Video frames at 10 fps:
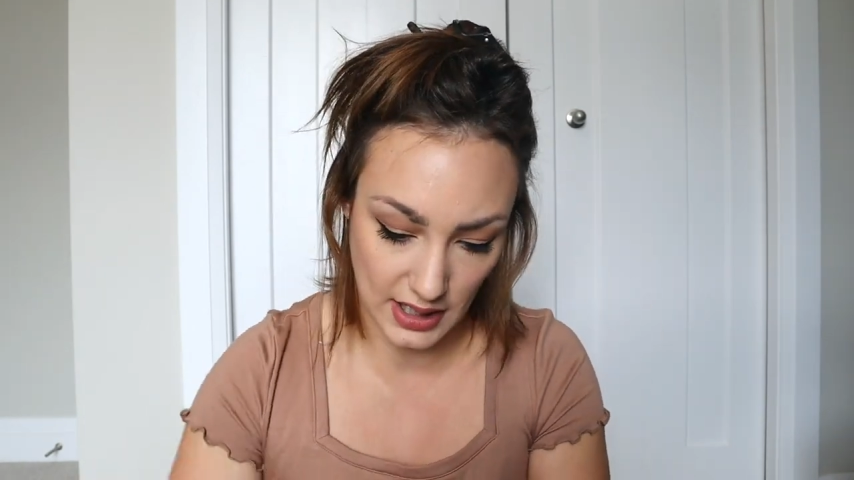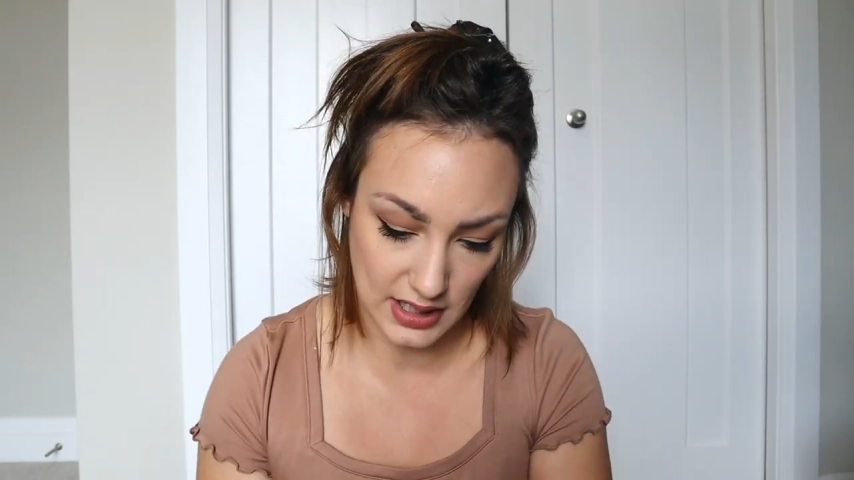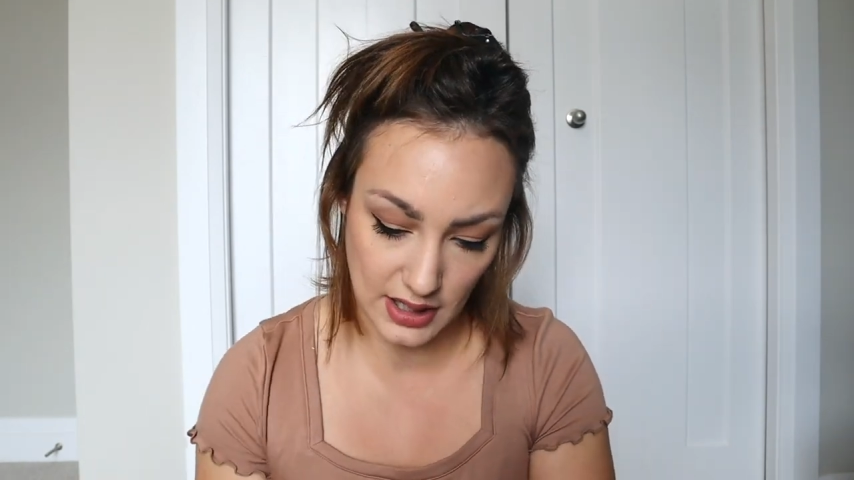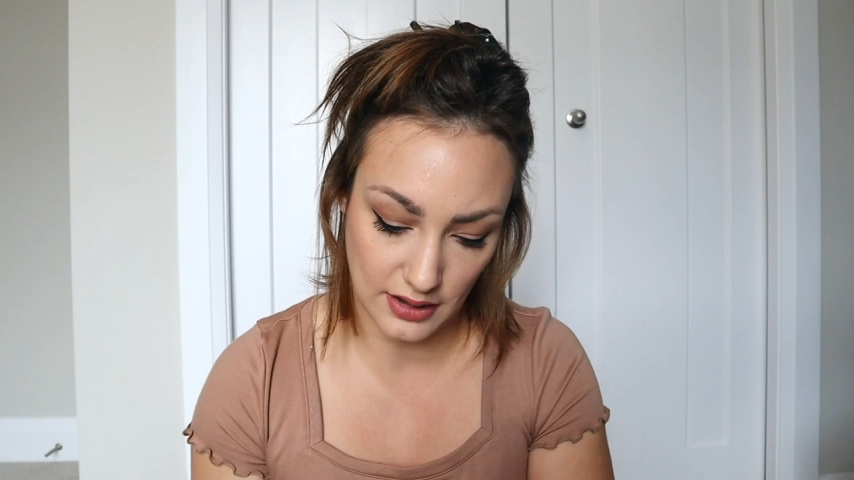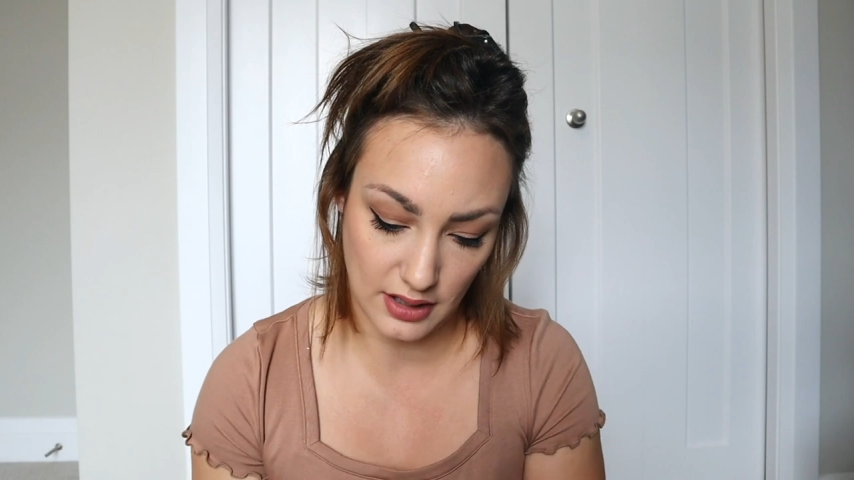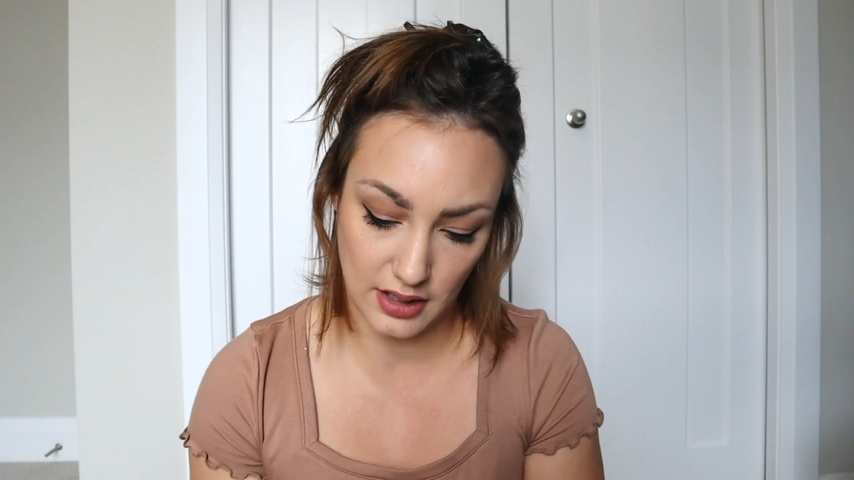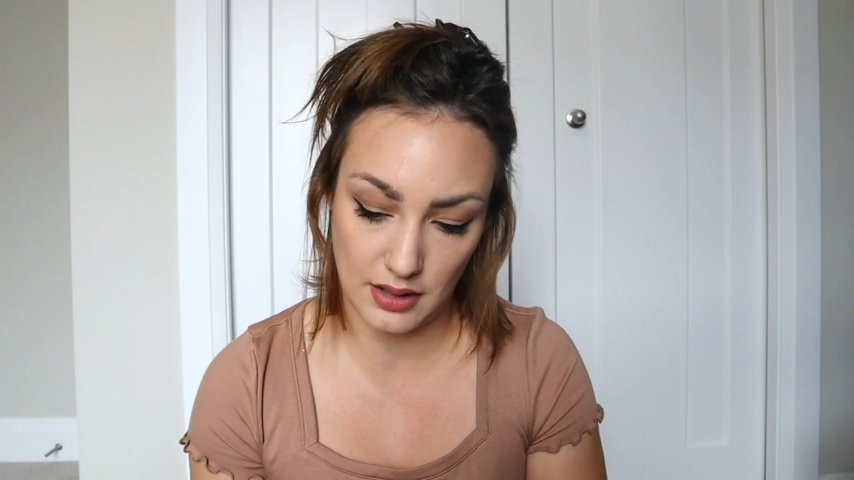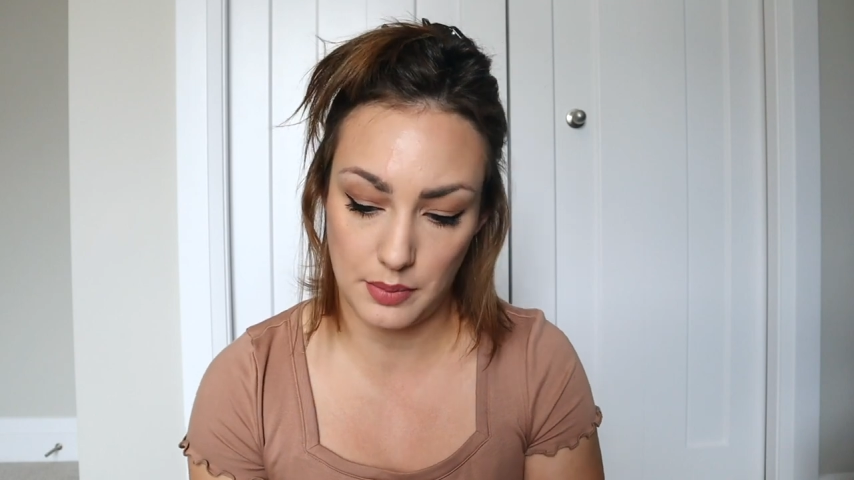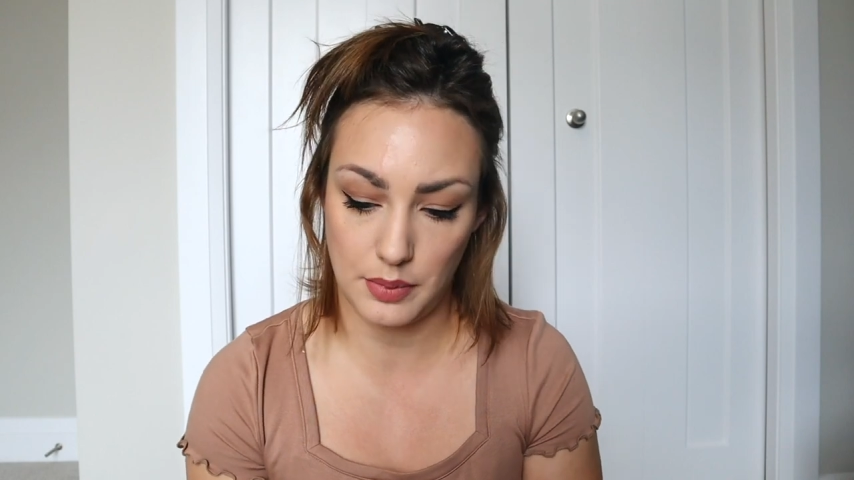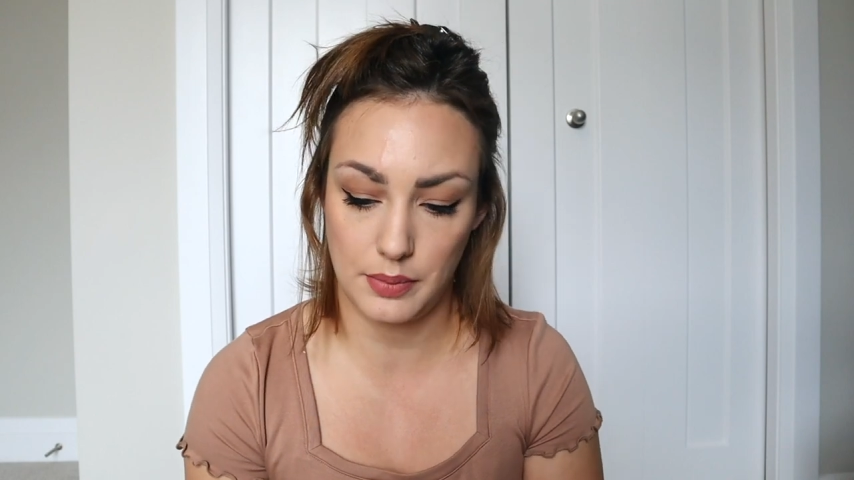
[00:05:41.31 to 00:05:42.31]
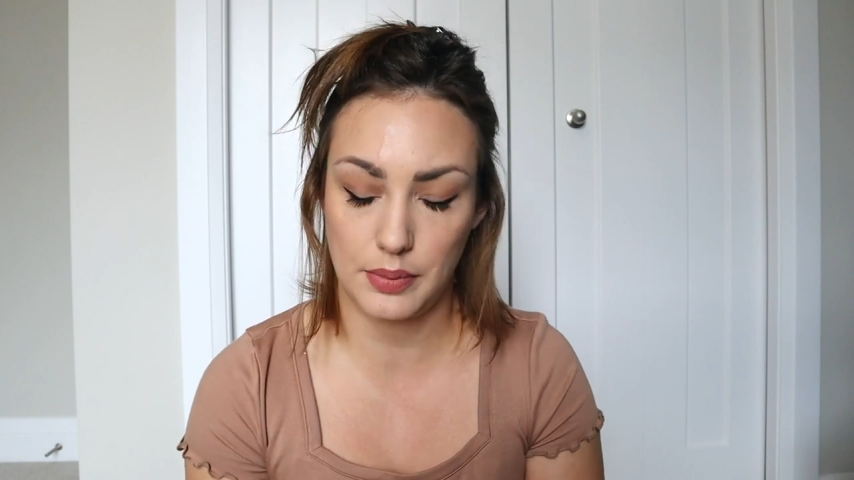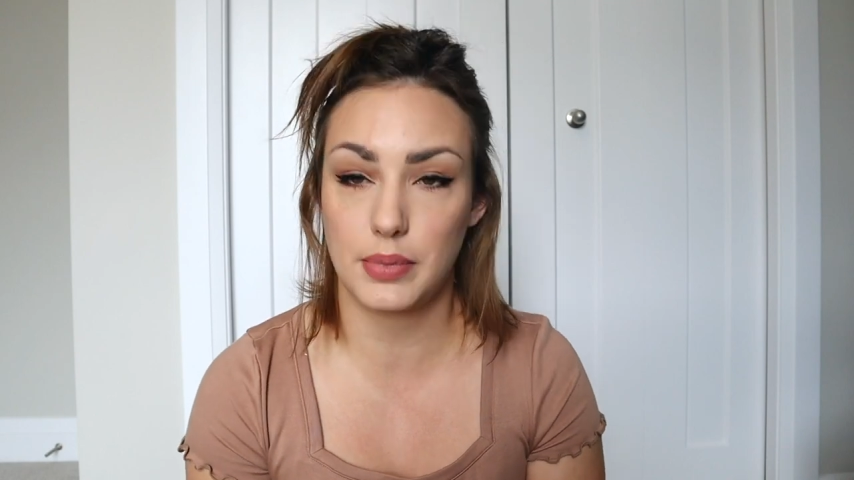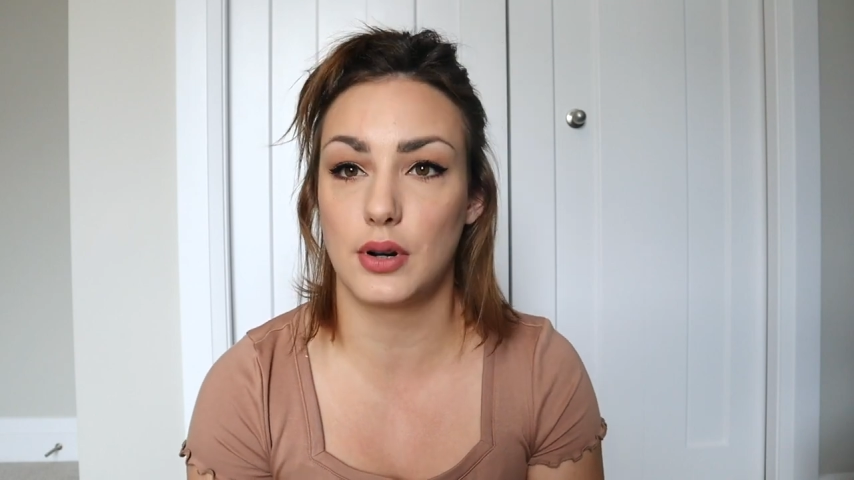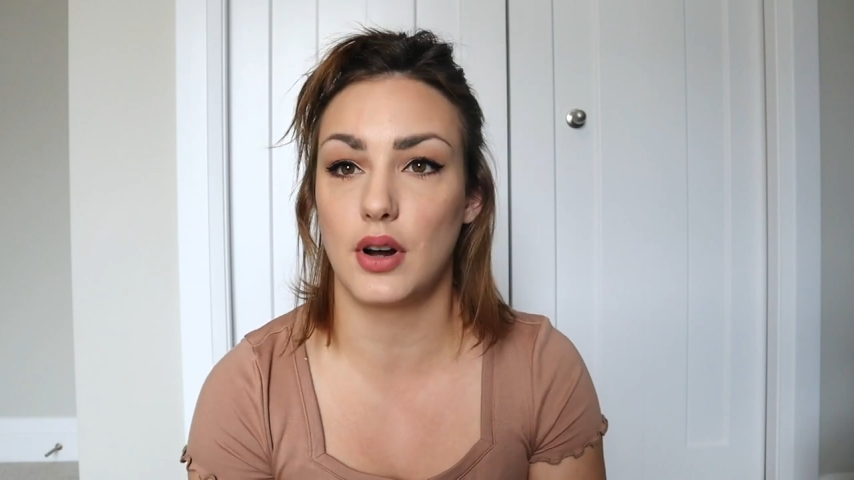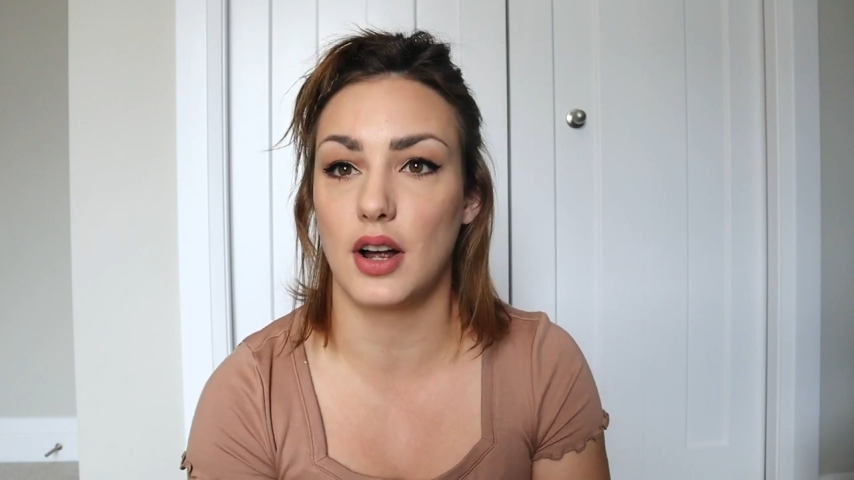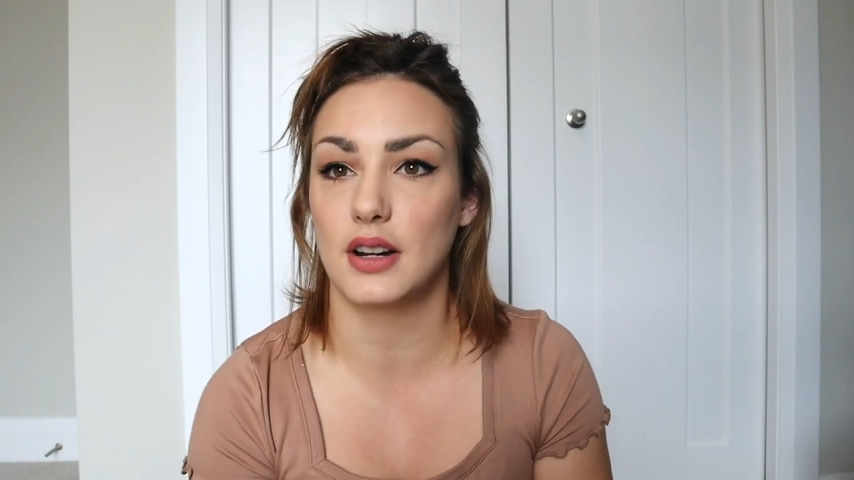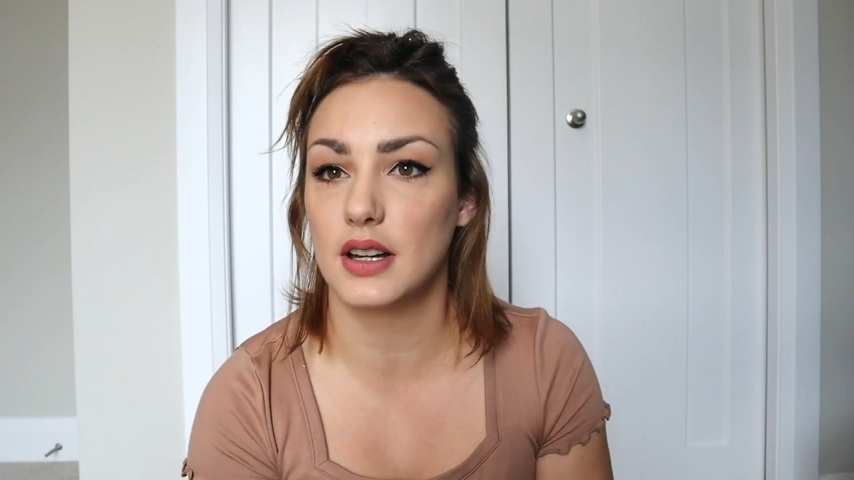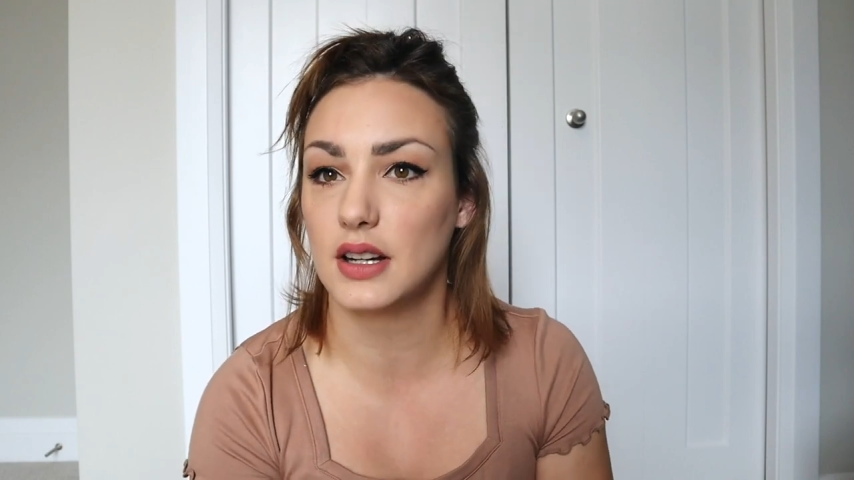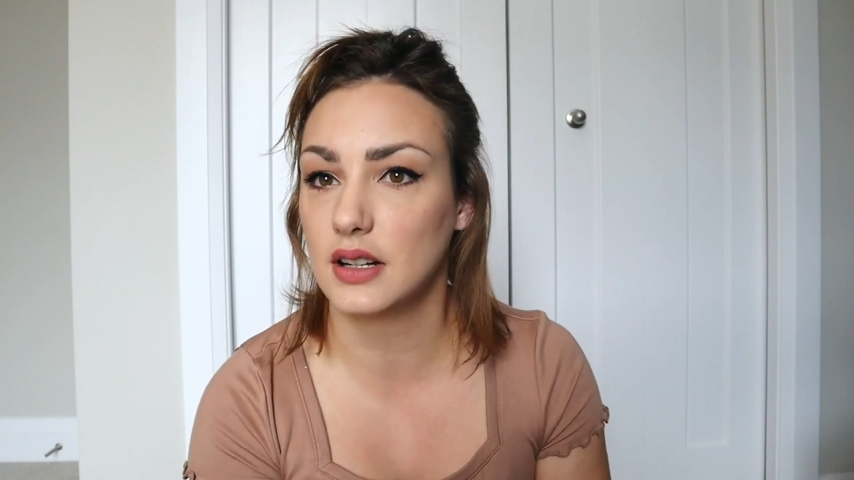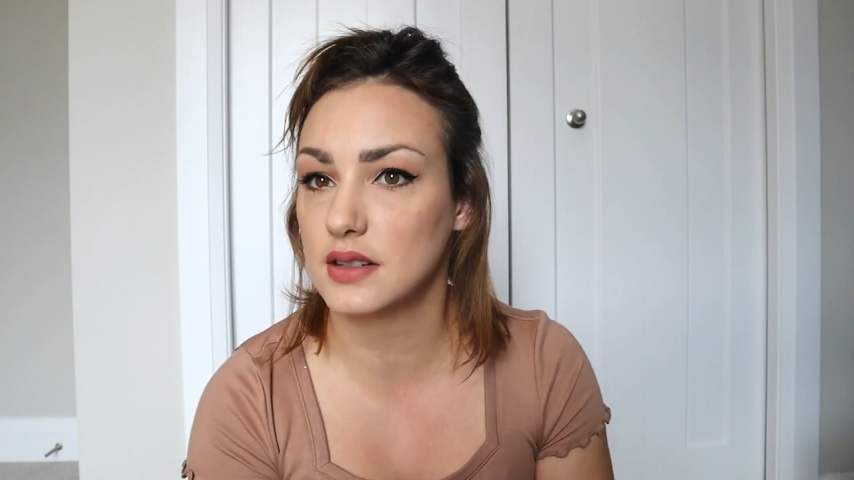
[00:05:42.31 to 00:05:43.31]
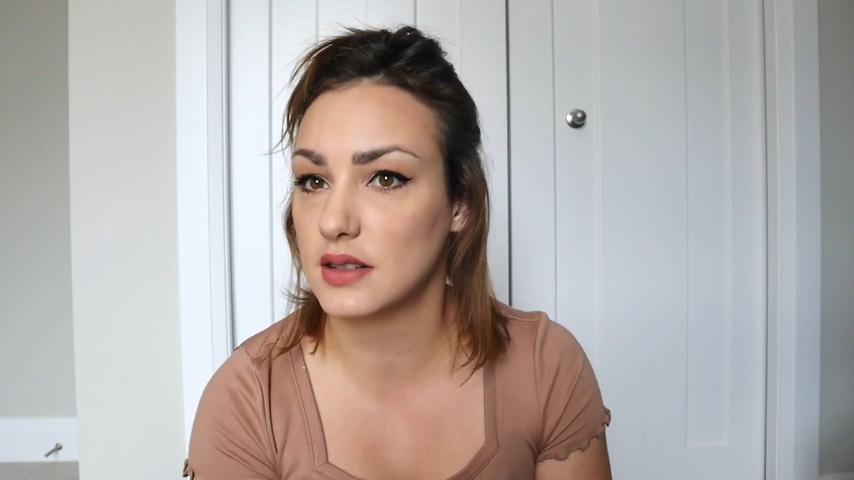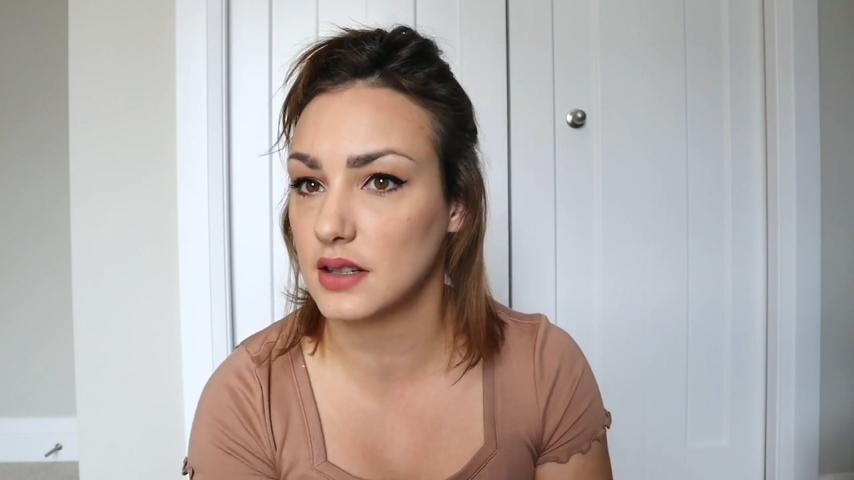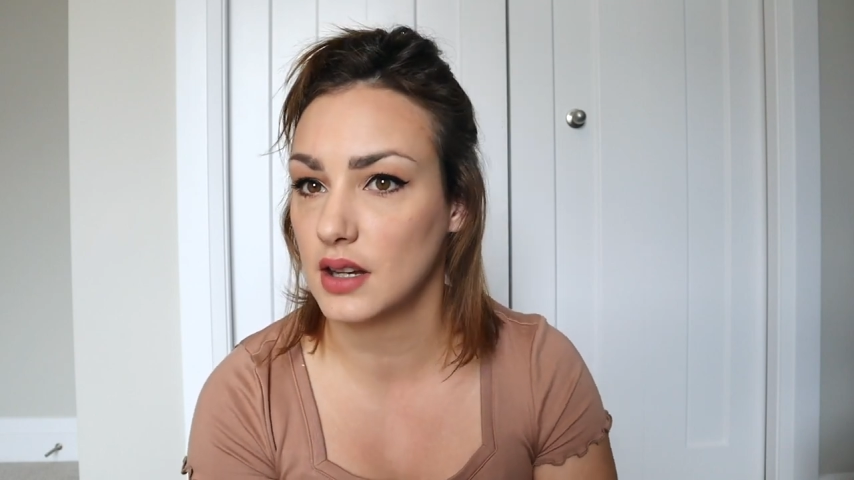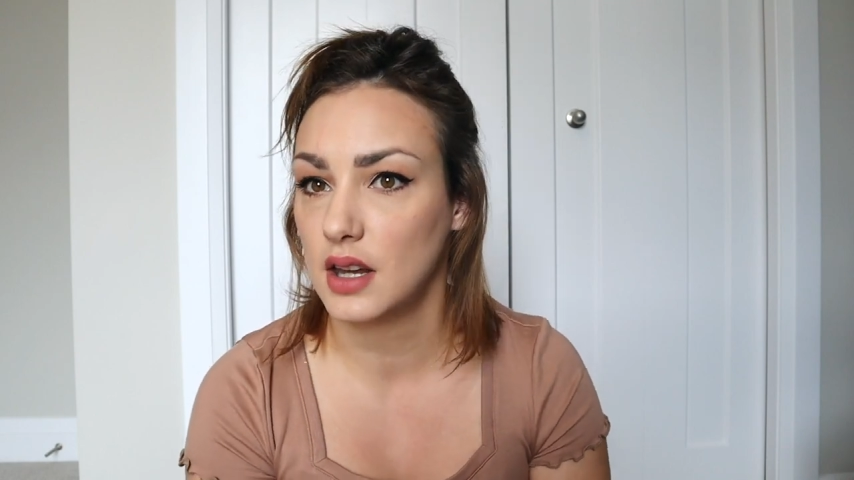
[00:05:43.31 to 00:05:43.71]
any other product.